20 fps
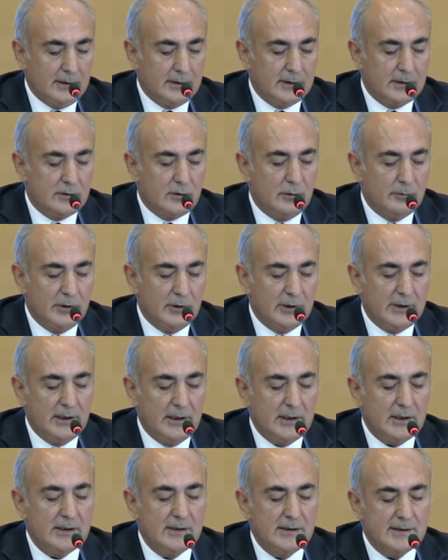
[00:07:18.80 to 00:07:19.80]
The
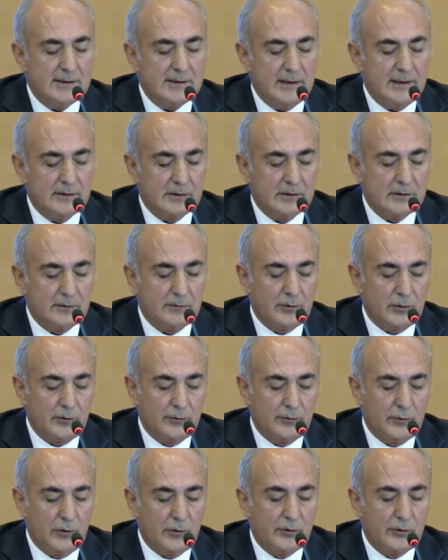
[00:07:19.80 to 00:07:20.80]
Communication Center
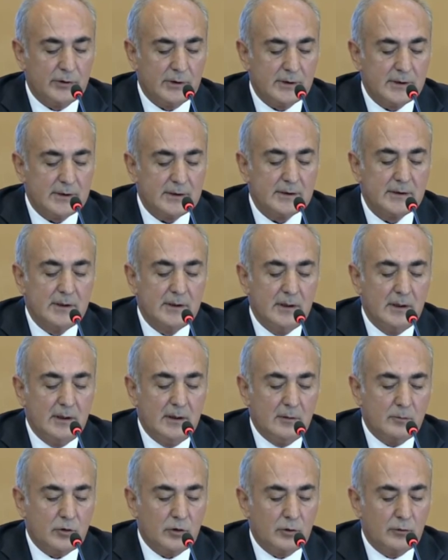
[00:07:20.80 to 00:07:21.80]
for Foreigners
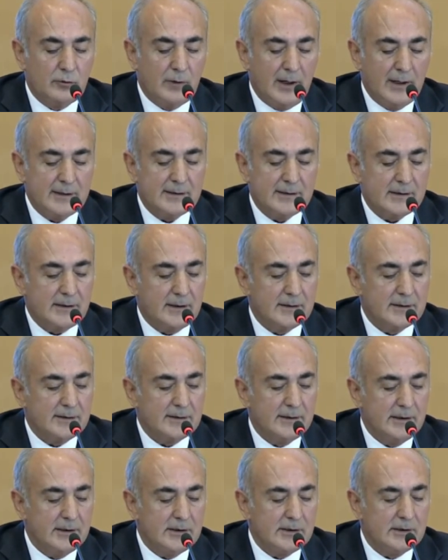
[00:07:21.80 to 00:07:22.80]
provides
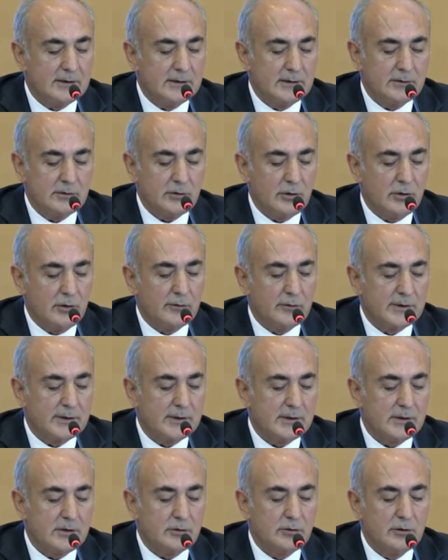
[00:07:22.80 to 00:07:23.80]
translation
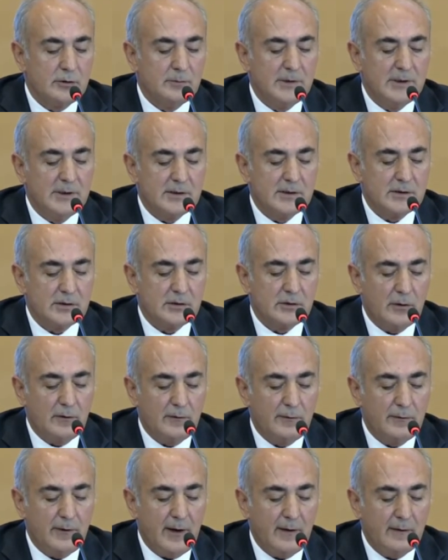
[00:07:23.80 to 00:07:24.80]
services to the Ministry
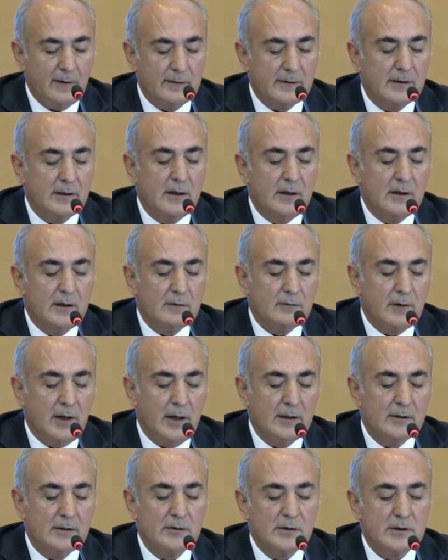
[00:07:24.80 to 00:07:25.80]
of Health
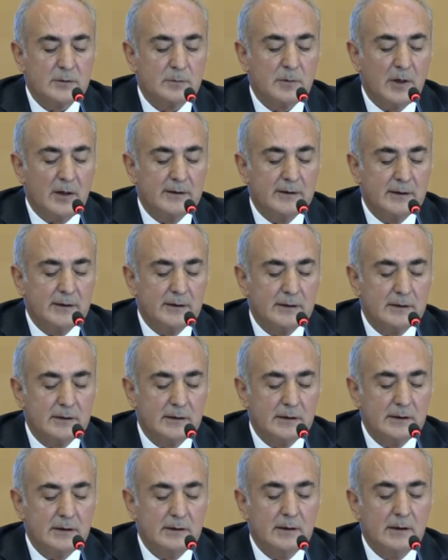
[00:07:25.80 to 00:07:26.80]
while responding
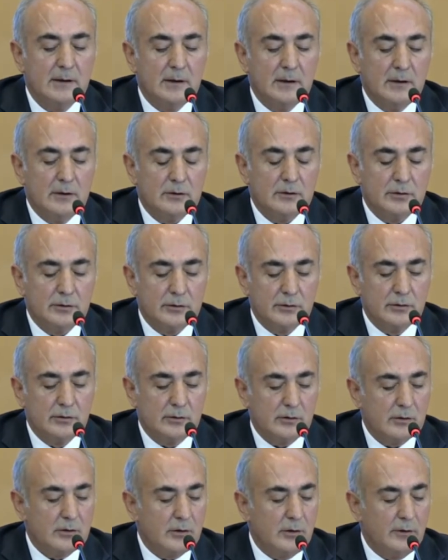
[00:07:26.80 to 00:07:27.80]
to
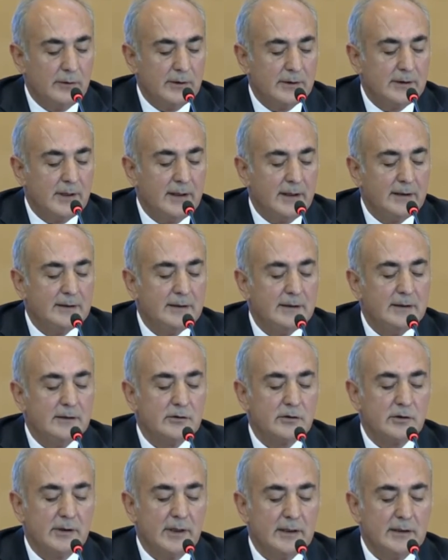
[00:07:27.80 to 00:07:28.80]

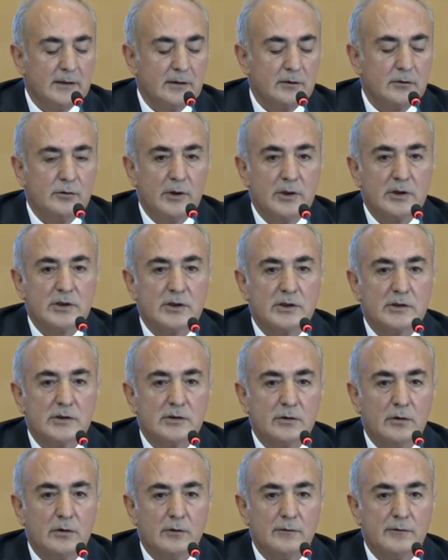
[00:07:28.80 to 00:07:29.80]
COVID-19 related
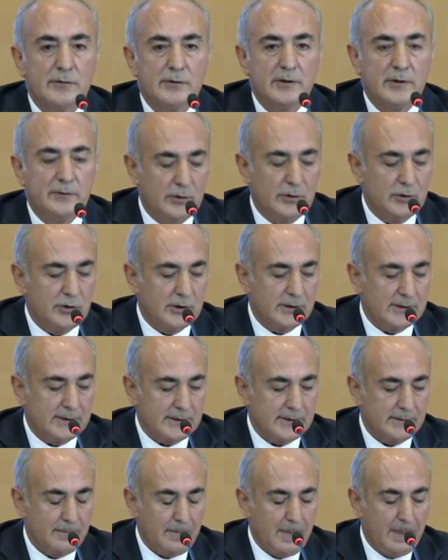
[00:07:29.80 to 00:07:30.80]
questions of
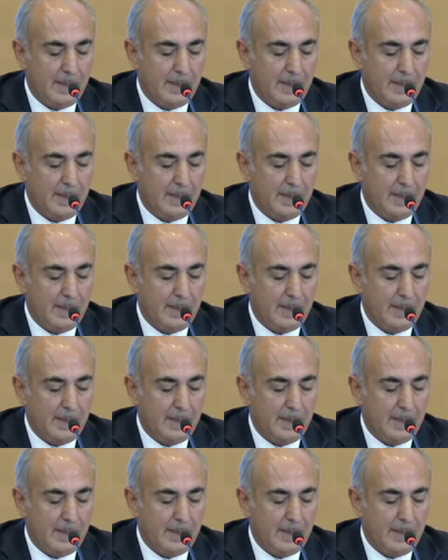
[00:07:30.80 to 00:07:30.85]
refugees.